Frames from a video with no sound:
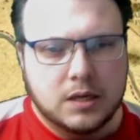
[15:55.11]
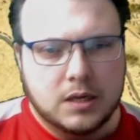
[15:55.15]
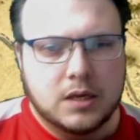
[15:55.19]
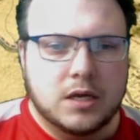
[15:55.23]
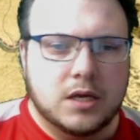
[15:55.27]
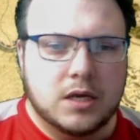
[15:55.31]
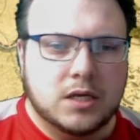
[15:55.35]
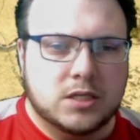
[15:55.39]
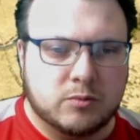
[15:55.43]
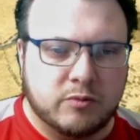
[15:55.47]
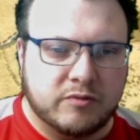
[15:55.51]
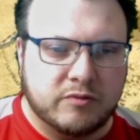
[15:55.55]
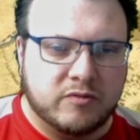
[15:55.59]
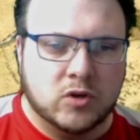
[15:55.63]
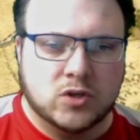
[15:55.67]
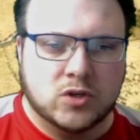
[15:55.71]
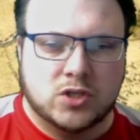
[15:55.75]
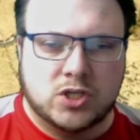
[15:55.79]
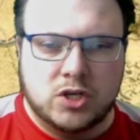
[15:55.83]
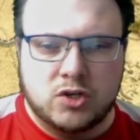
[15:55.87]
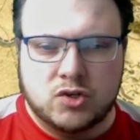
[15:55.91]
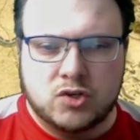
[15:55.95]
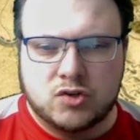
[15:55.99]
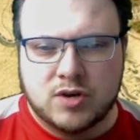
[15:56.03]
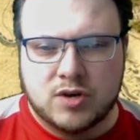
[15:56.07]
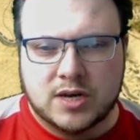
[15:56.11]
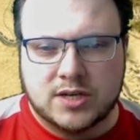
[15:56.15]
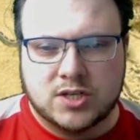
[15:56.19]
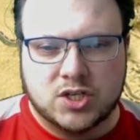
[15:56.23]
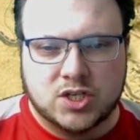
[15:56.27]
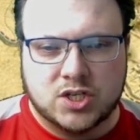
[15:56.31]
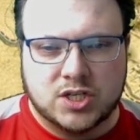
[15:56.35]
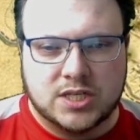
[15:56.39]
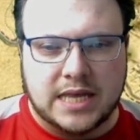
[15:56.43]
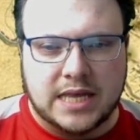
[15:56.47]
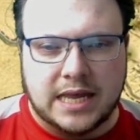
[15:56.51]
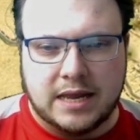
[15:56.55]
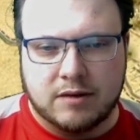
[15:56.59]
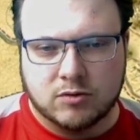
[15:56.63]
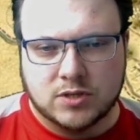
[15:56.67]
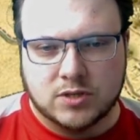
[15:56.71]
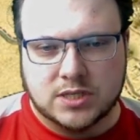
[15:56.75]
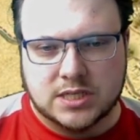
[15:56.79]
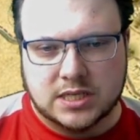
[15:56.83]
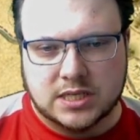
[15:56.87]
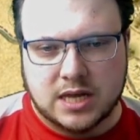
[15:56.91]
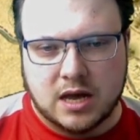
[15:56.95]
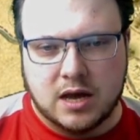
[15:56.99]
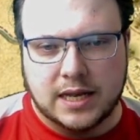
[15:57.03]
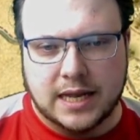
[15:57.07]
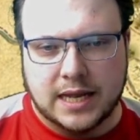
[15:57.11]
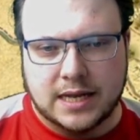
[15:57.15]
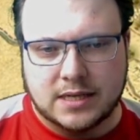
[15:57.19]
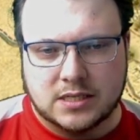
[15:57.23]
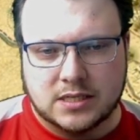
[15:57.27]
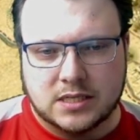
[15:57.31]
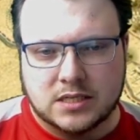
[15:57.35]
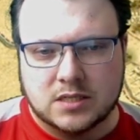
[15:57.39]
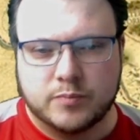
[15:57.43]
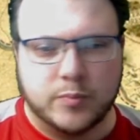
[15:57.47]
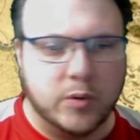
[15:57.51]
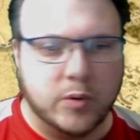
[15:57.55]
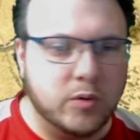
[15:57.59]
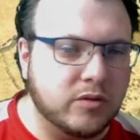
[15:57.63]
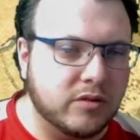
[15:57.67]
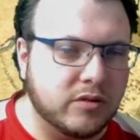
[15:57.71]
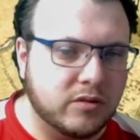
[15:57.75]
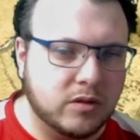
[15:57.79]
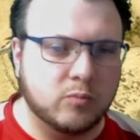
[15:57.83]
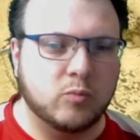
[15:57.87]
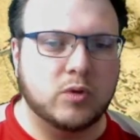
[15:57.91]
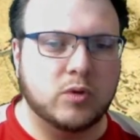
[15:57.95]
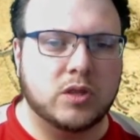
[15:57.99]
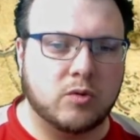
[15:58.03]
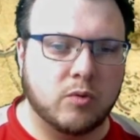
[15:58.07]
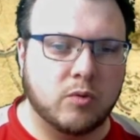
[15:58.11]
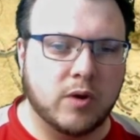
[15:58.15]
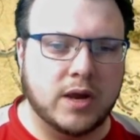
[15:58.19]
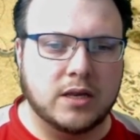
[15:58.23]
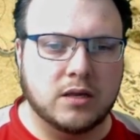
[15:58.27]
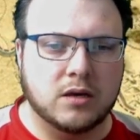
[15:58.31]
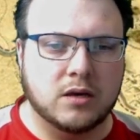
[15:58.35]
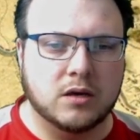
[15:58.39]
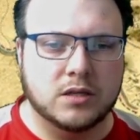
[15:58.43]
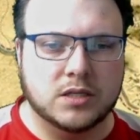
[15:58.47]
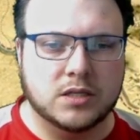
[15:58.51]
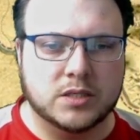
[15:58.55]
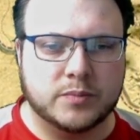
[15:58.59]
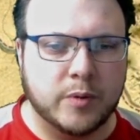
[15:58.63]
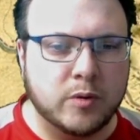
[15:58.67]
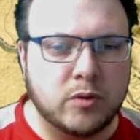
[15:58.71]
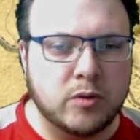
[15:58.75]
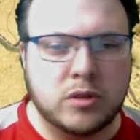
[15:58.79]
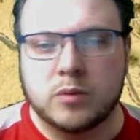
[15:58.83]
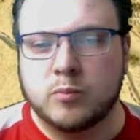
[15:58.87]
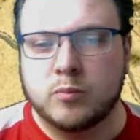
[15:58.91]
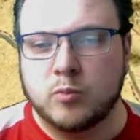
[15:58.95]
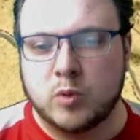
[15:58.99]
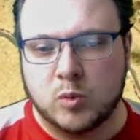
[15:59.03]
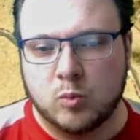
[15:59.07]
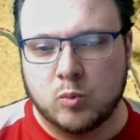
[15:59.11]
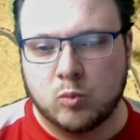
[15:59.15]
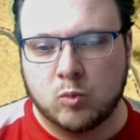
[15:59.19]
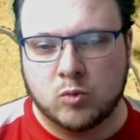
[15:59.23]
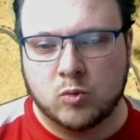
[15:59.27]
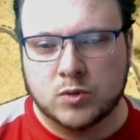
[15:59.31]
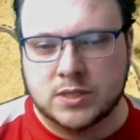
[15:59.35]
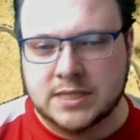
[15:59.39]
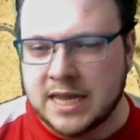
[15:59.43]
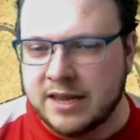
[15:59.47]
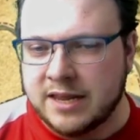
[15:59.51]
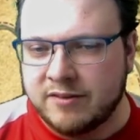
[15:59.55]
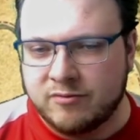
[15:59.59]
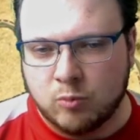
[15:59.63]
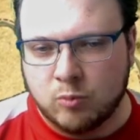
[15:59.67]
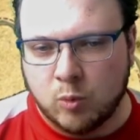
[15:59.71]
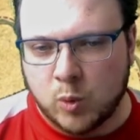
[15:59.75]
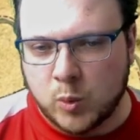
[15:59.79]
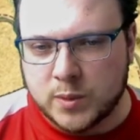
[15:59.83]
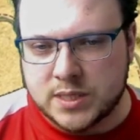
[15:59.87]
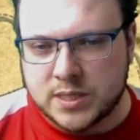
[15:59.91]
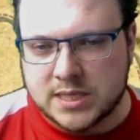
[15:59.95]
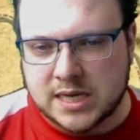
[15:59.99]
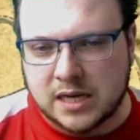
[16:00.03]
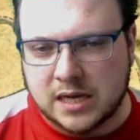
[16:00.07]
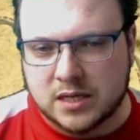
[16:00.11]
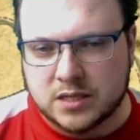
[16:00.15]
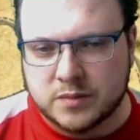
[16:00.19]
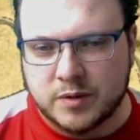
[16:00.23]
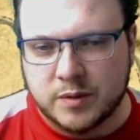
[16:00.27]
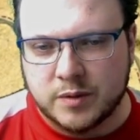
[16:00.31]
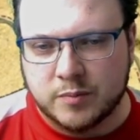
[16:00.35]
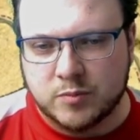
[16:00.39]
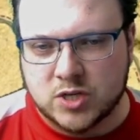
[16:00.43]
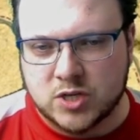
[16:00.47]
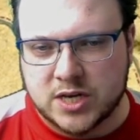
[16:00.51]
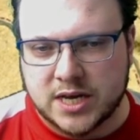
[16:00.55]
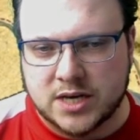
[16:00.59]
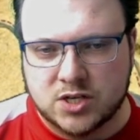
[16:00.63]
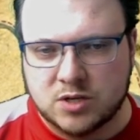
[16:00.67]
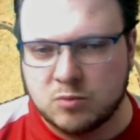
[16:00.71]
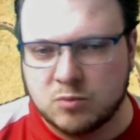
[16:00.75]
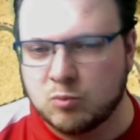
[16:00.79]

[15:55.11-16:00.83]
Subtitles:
So we've got 2 strategists here on Sky Lanterns, both of them with crane guns, both of them with a ward save, one with Talisman of Protection, one